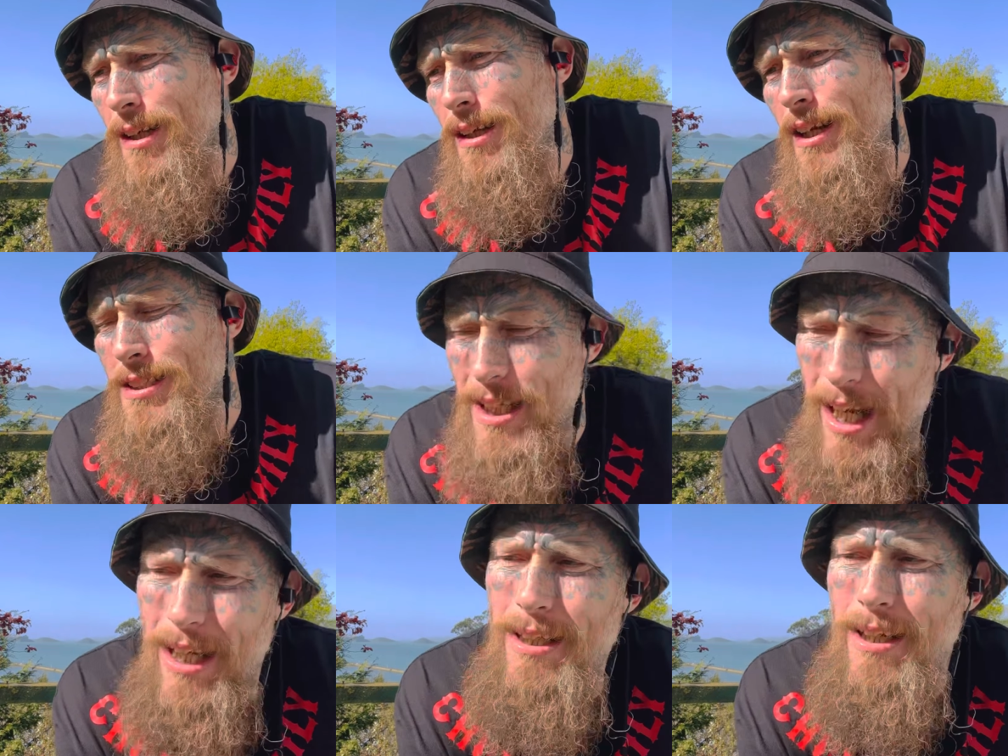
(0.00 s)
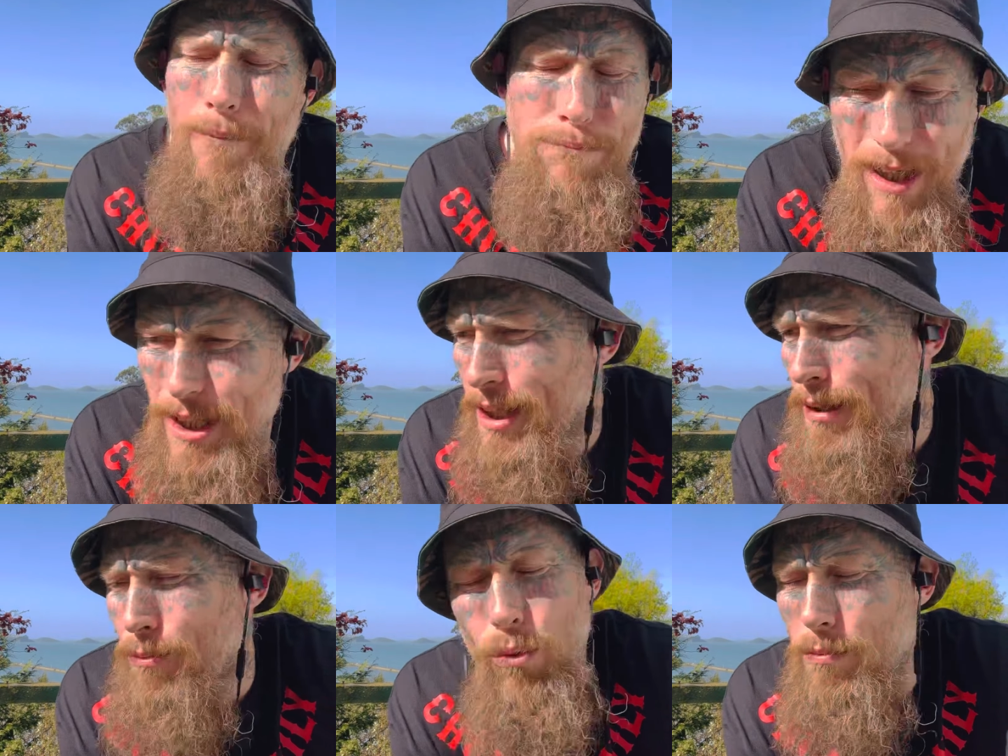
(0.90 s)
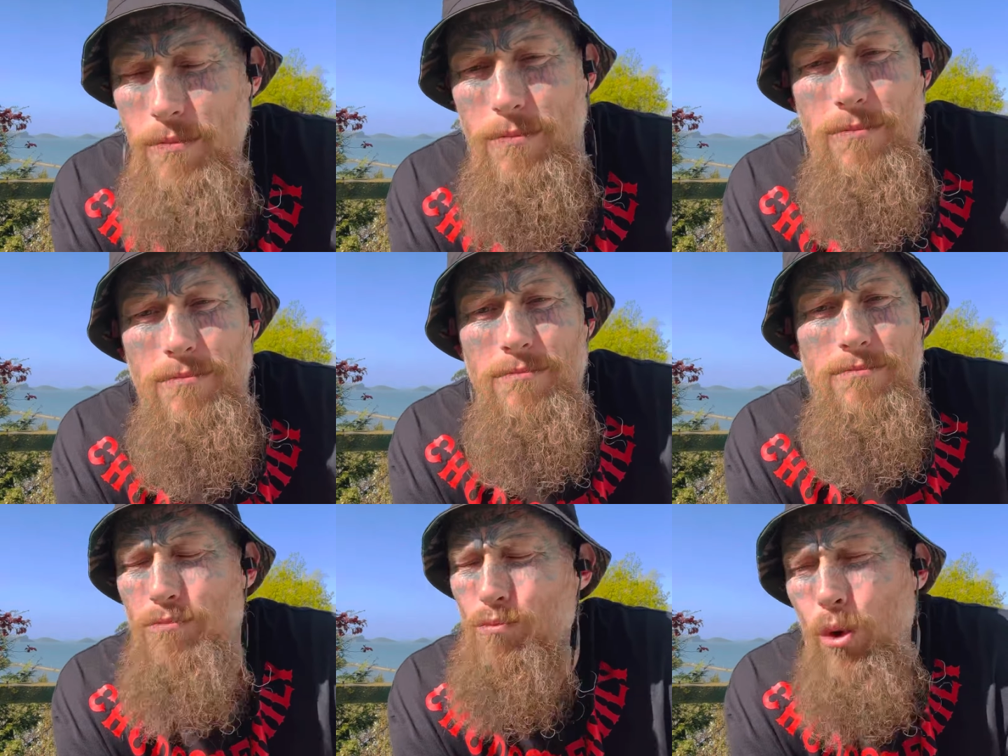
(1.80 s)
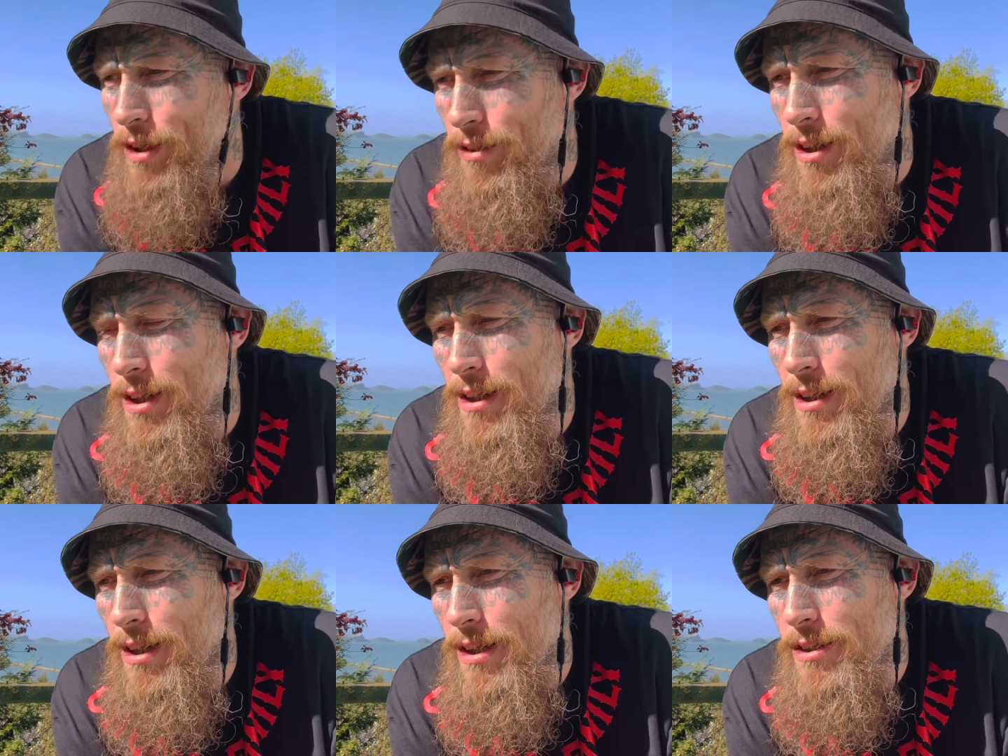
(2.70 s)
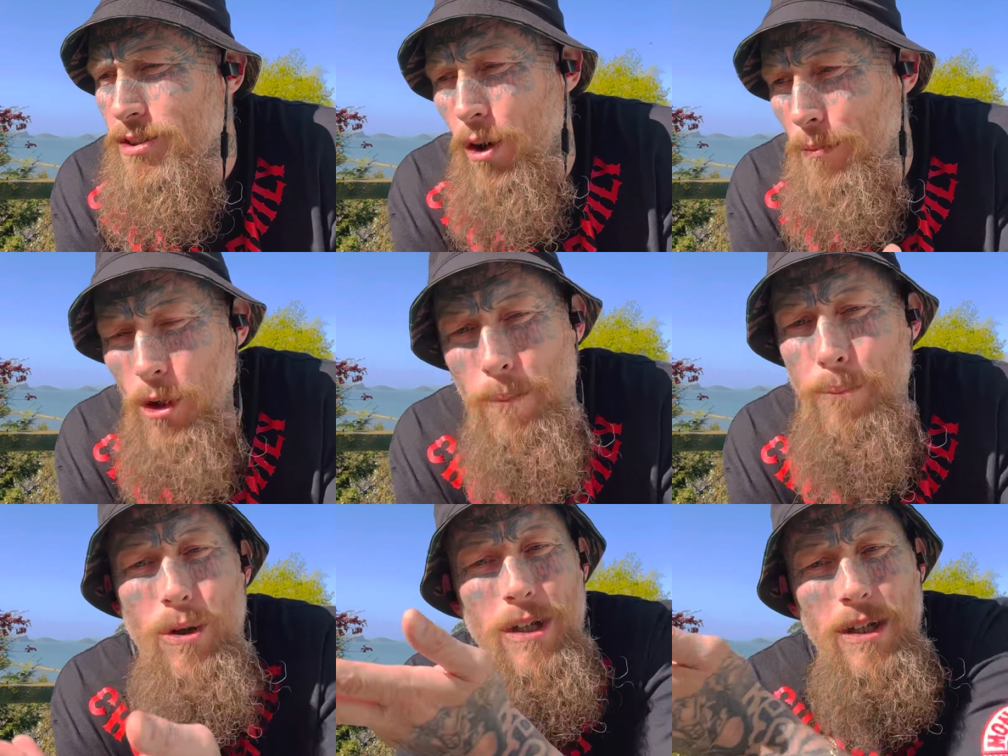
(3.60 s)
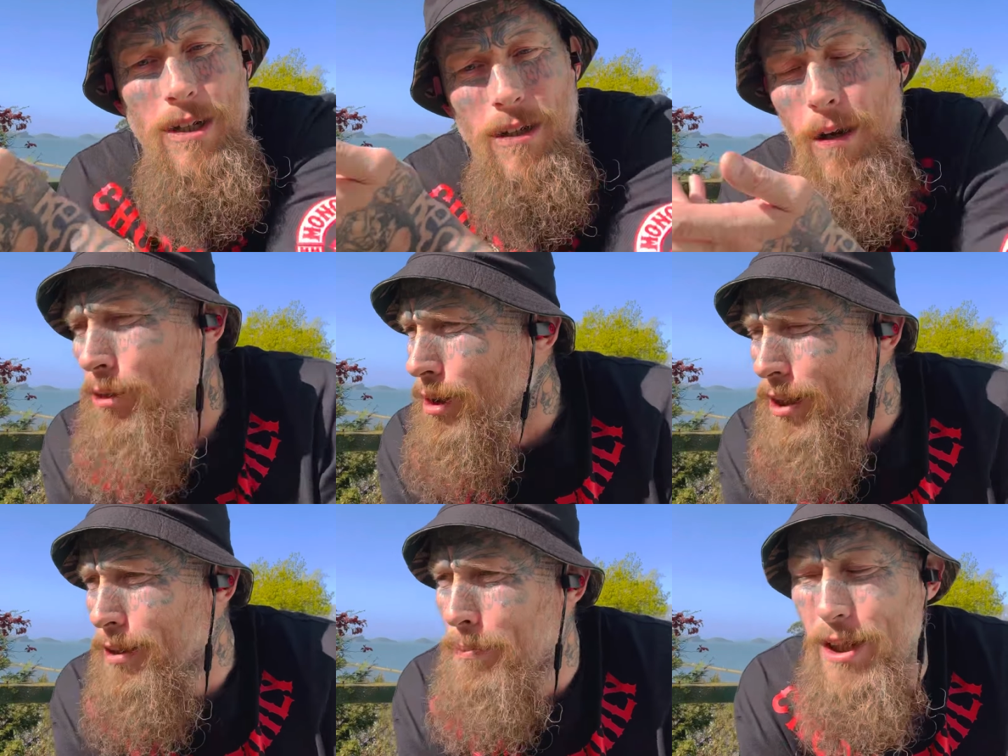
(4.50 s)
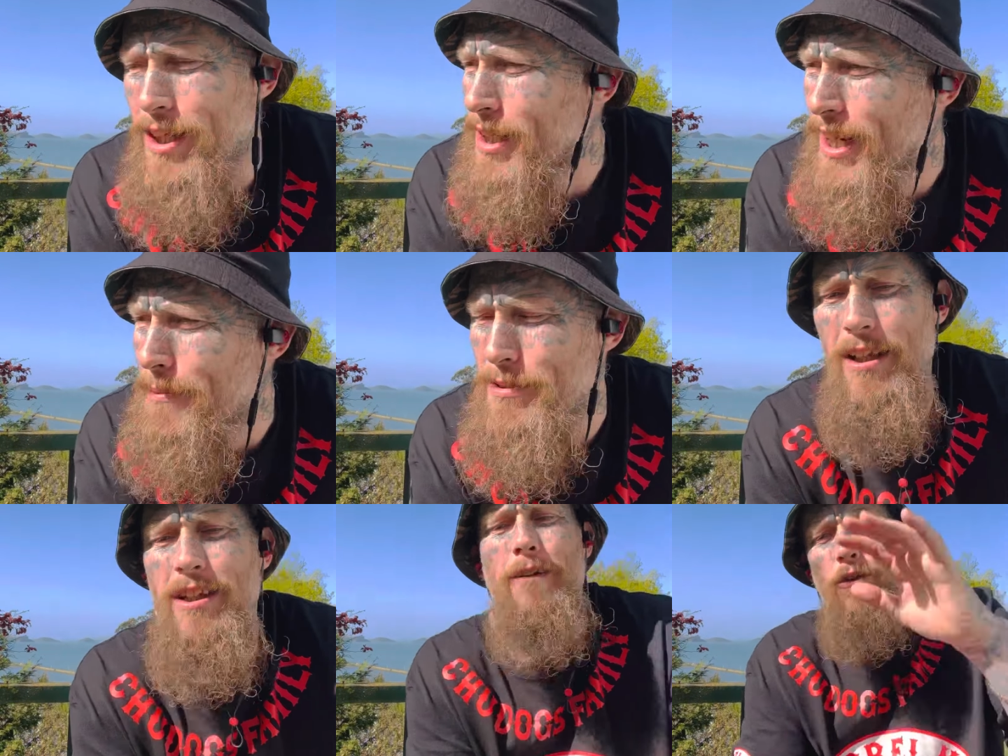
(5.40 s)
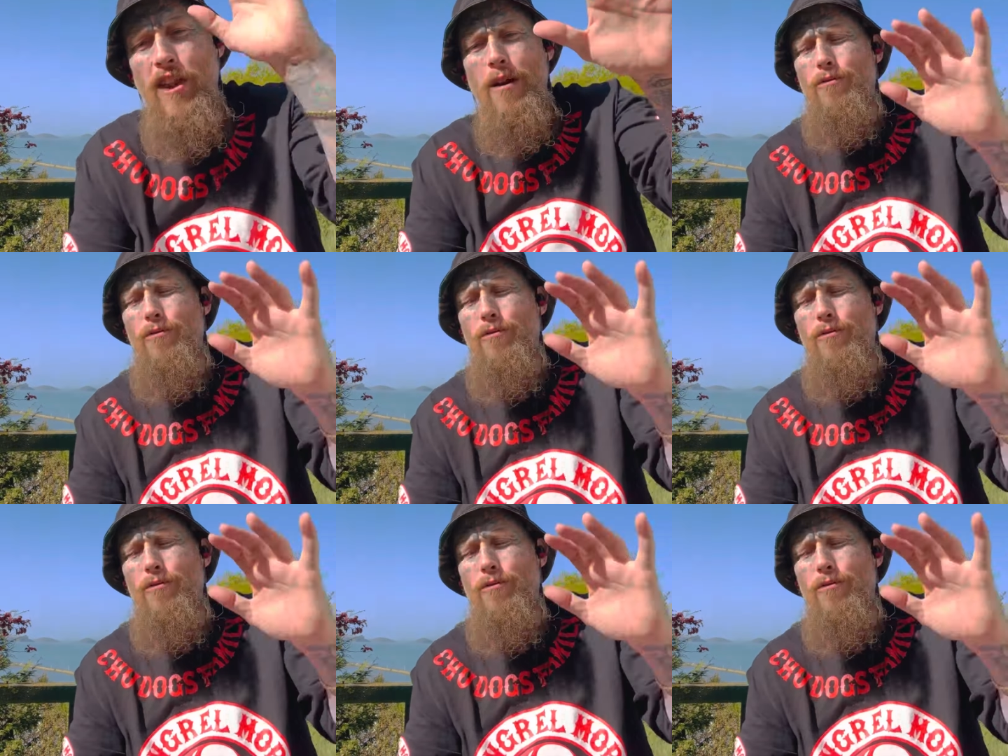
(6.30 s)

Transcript: a son, a brother, whatever. So I'm not going to put any names out there for that